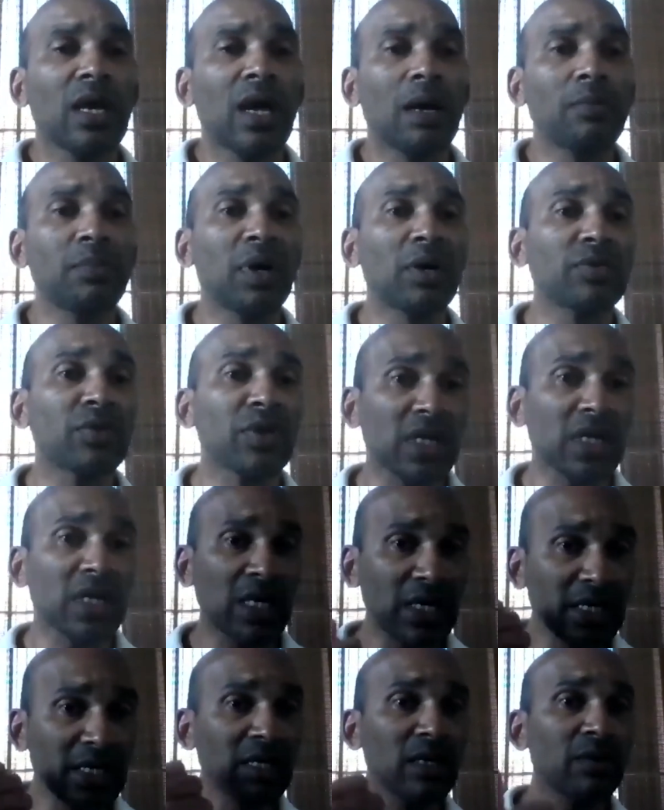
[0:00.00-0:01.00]
about the
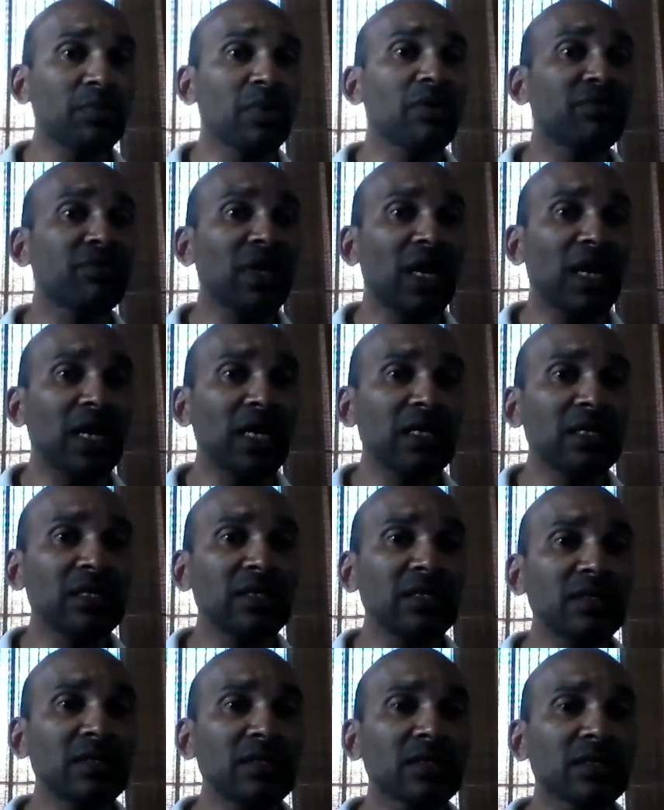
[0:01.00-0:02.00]
cleanup of the
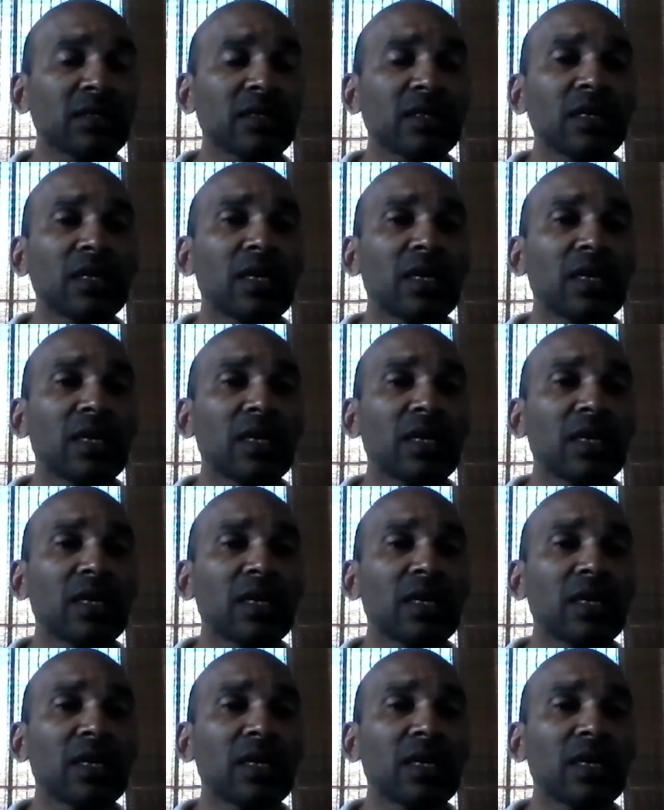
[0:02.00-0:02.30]
islands,